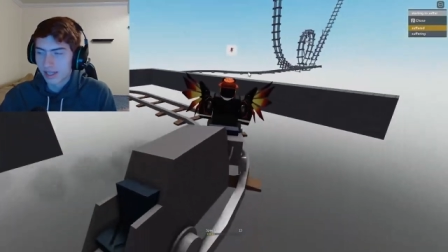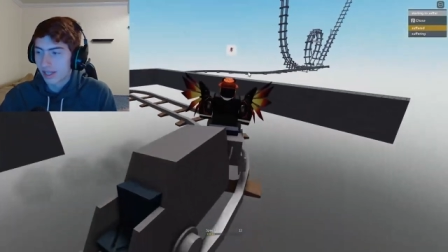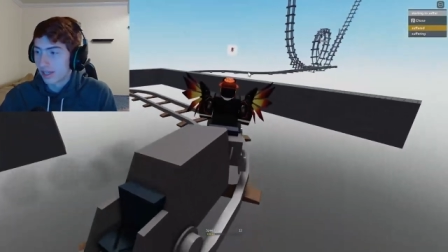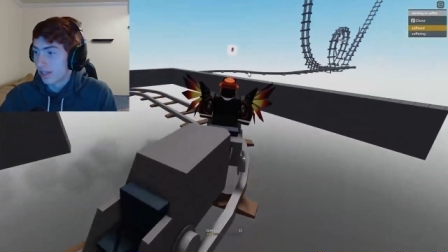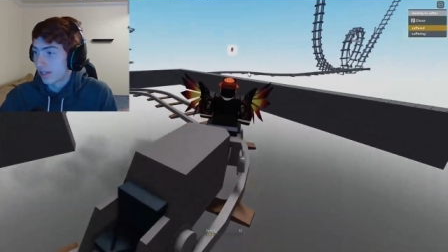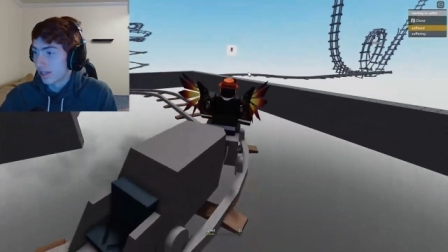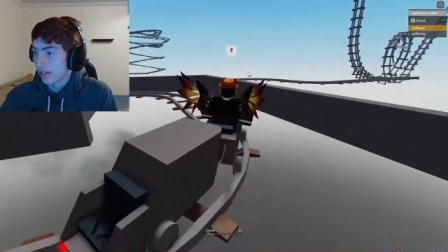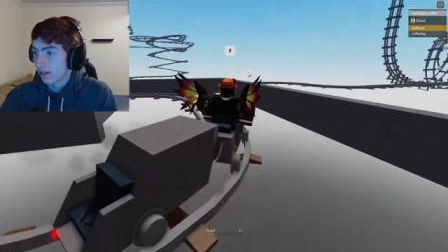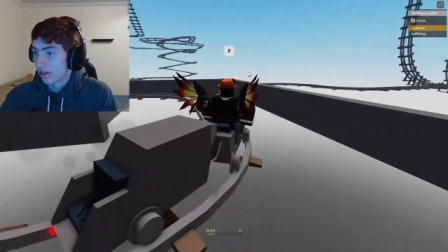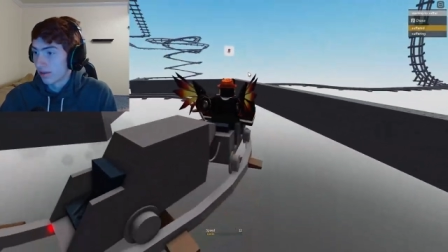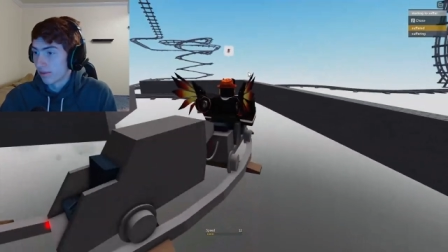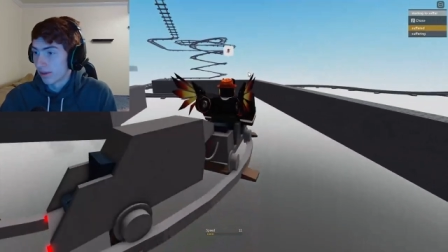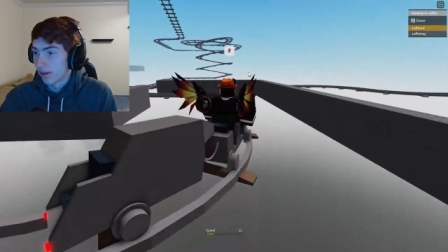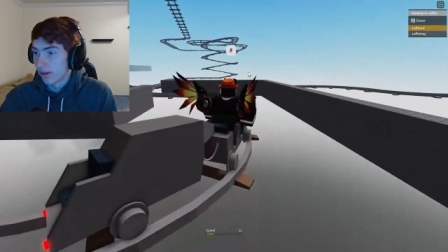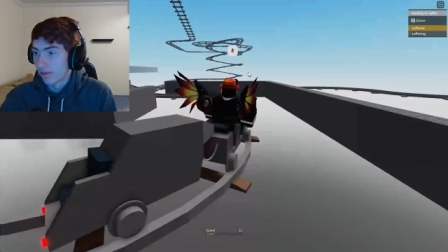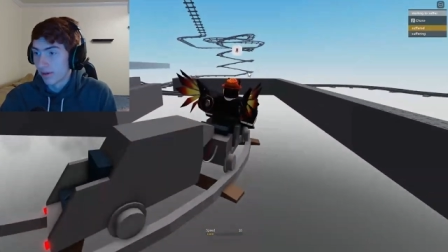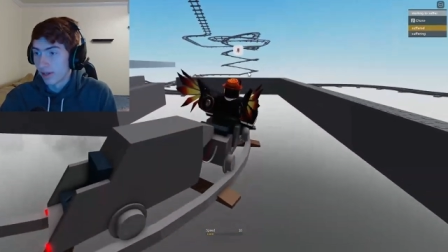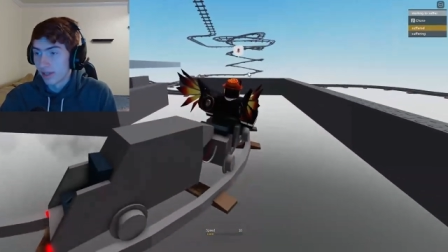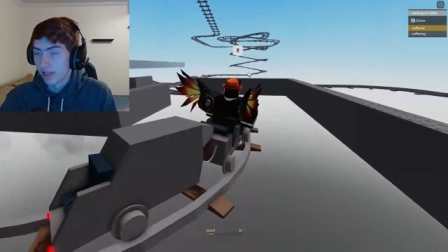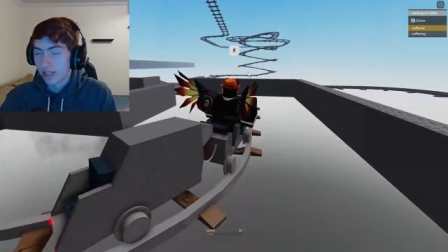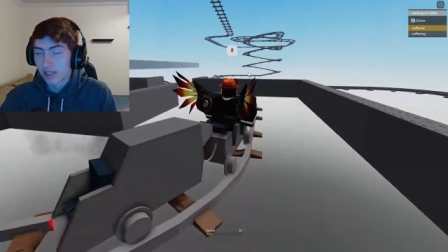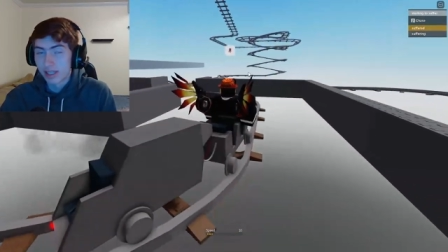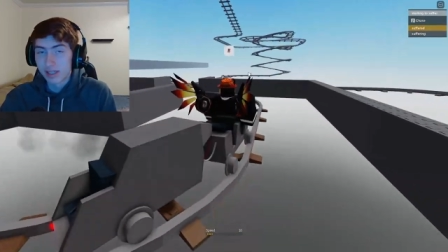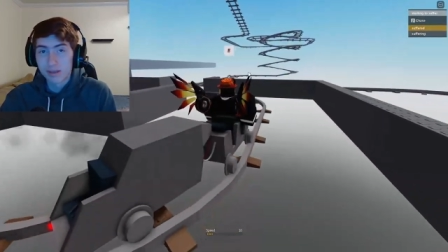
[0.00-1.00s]
a little bit of
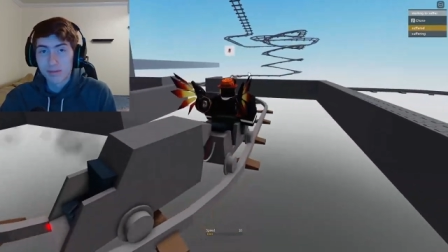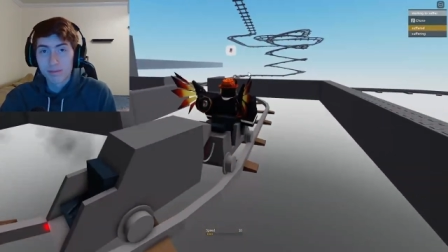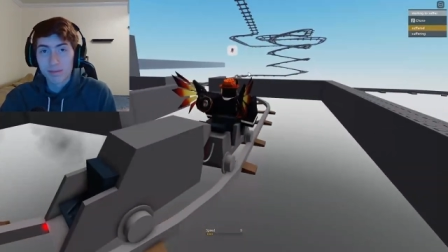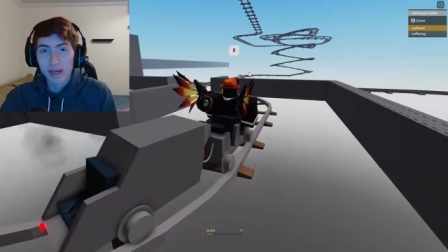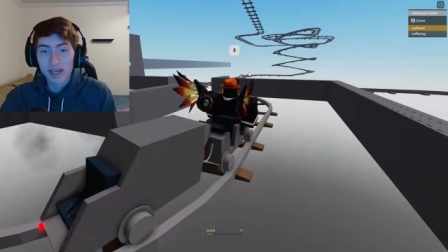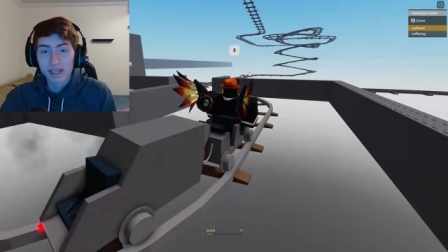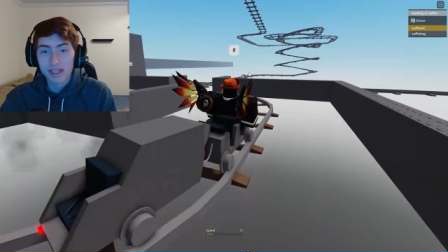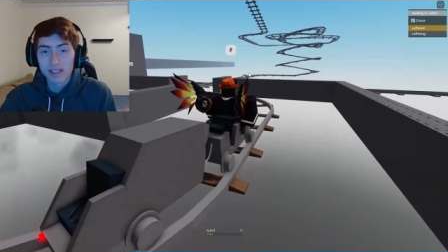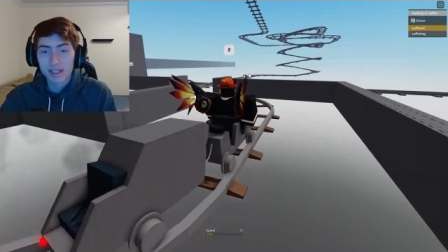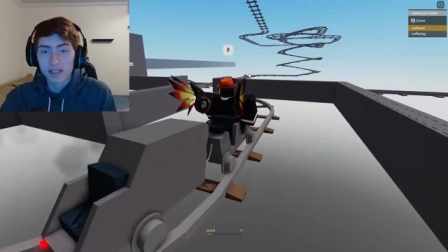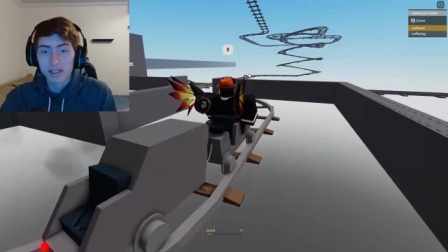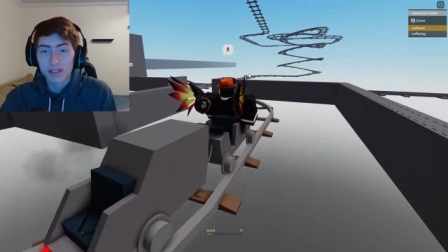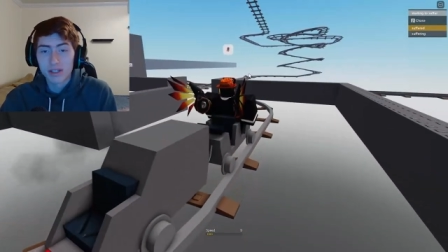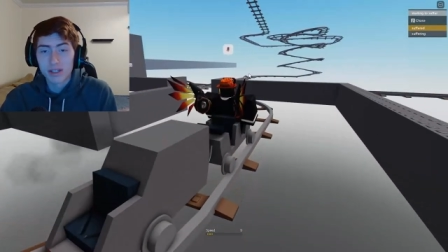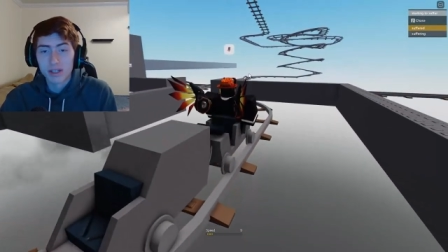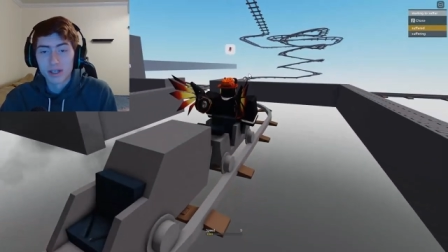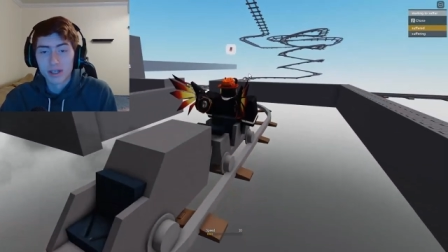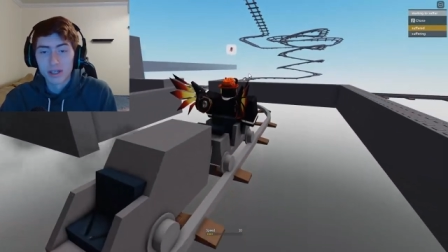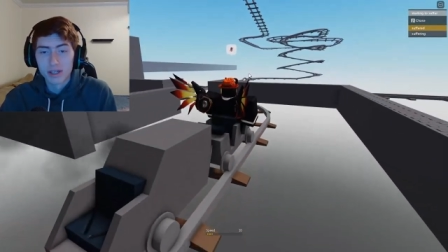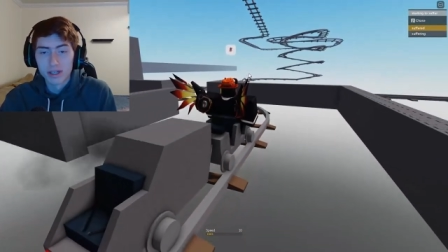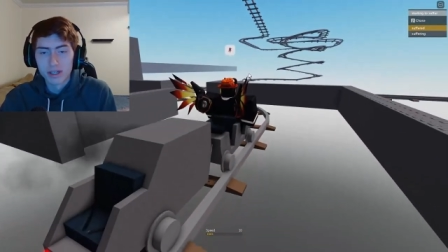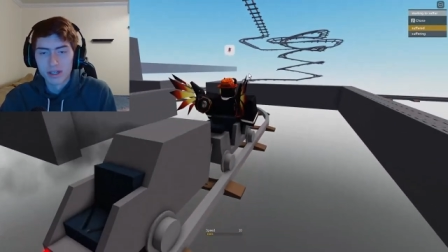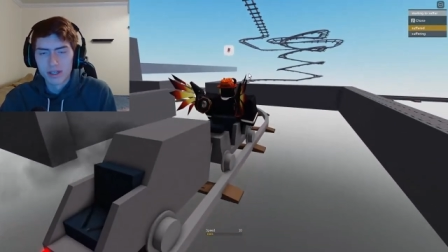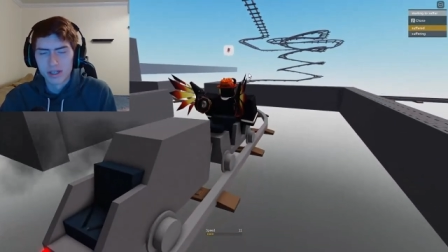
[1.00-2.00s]
a spicy
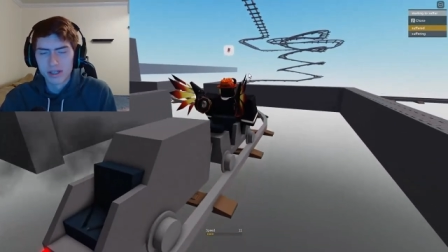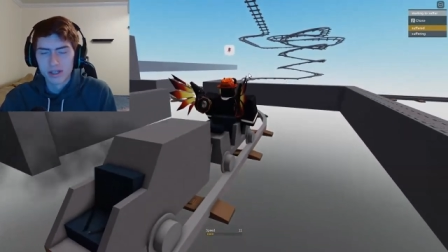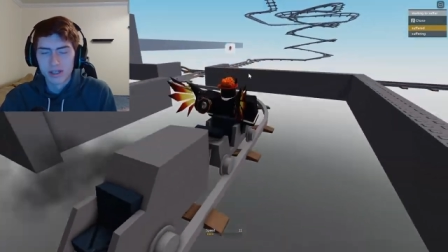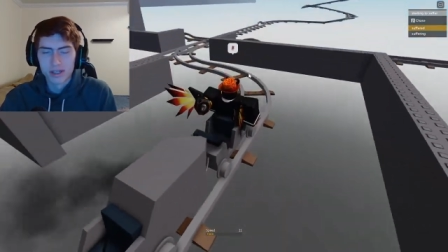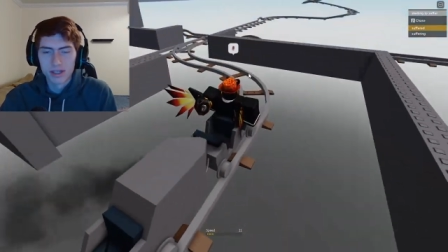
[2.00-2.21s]
turn.